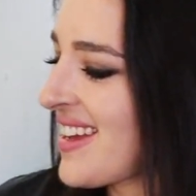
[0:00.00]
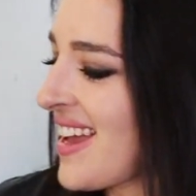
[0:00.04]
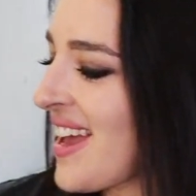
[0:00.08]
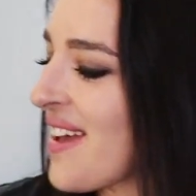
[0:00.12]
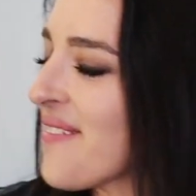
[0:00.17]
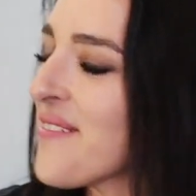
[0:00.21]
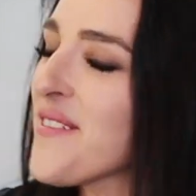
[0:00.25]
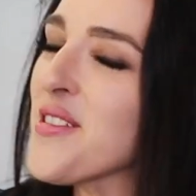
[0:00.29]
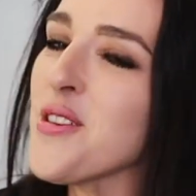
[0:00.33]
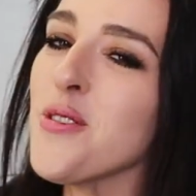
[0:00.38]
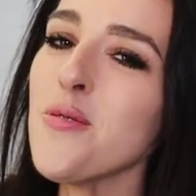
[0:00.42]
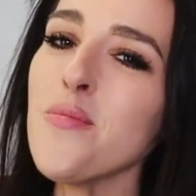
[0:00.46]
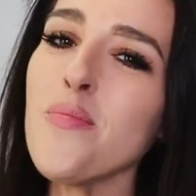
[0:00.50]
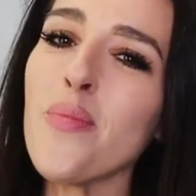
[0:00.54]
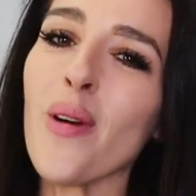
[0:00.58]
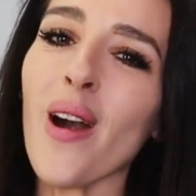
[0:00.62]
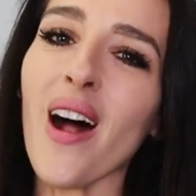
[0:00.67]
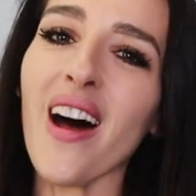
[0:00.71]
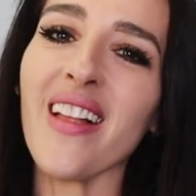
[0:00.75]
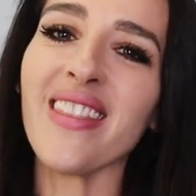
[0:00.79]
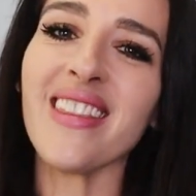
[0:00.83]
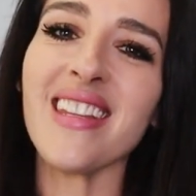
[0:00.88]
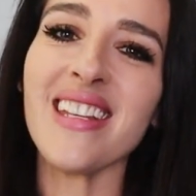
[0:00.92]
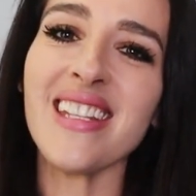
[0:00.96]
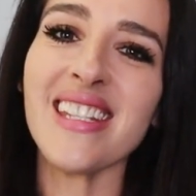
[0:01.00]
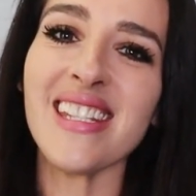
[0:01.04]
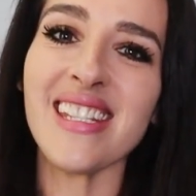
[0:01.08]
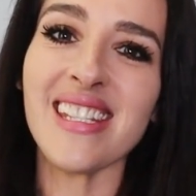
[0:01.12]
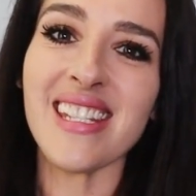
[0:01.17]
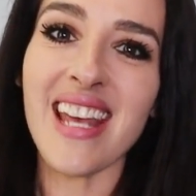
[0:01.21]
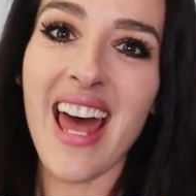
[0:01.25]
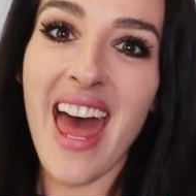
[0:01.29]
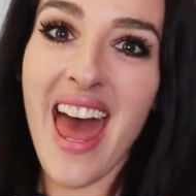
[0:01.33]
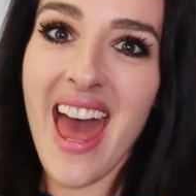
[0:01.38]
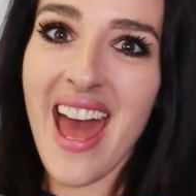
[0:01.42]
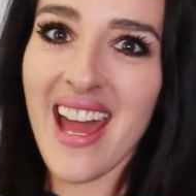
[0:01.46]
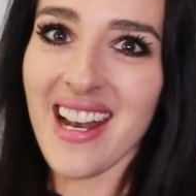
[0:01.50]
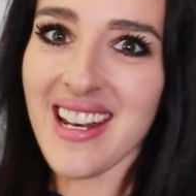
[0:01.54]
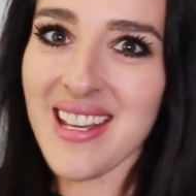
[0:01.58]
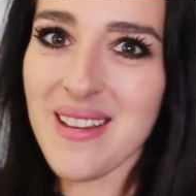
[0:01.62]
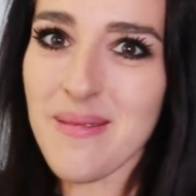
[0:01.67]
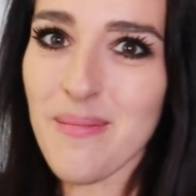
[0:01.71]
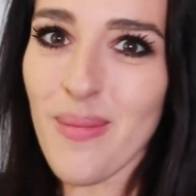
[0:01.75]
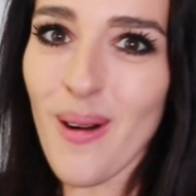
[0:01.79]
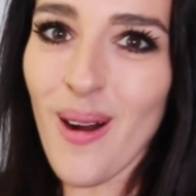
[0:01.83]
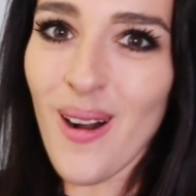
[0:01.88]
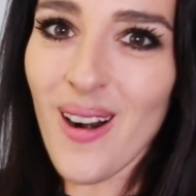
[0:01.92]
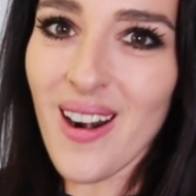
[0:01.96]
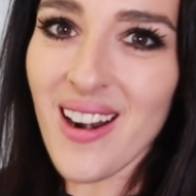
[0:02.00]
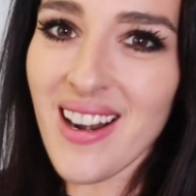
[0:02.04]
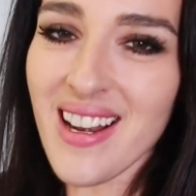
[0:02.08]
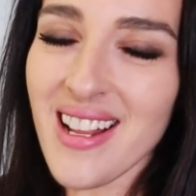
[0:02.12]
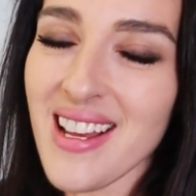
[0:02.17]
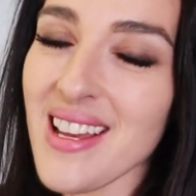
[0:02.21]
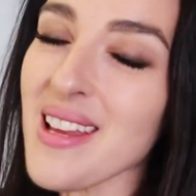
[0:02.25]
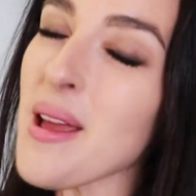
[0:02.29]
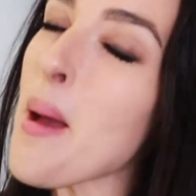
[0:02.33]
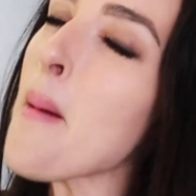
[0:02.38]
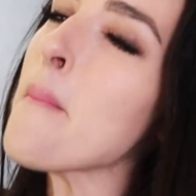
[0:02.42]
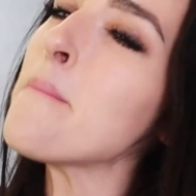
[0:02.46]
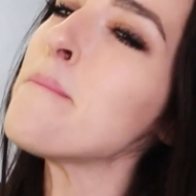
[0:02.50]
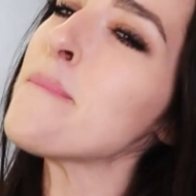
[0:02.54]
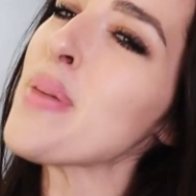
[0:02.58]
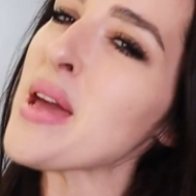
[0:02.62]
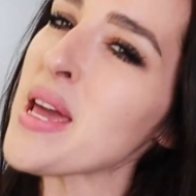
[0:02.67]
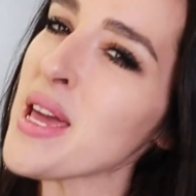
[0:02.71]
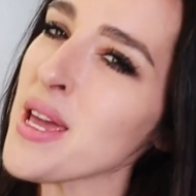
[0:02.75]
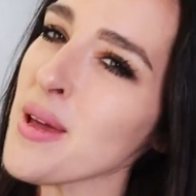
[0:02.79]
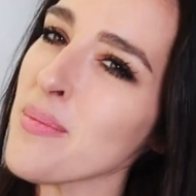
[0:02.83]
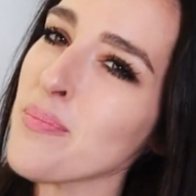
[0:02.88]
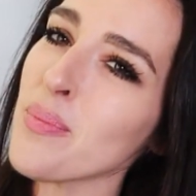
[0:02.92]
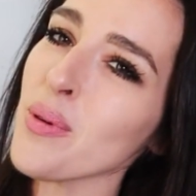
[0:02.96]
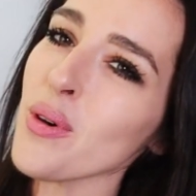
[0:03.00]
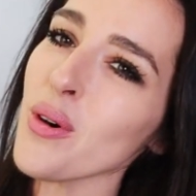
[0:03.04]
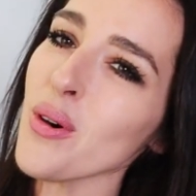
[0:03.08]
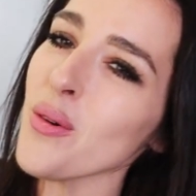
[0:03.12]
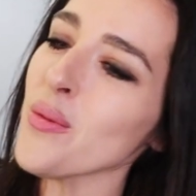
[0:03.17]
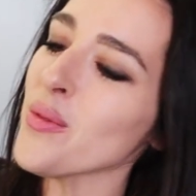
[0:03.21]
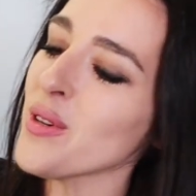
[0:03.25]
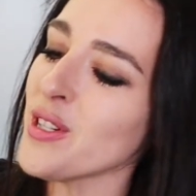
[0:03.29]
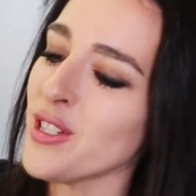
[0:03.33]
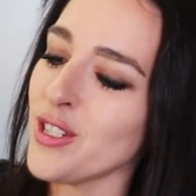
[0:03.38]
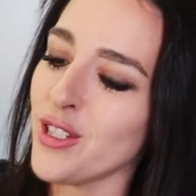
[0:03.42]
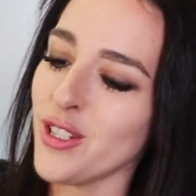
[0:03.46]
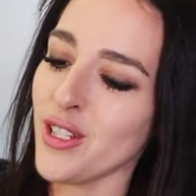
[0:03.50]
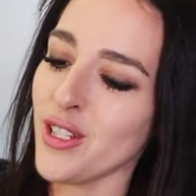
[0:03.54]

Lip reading: If you brought this to any party, people would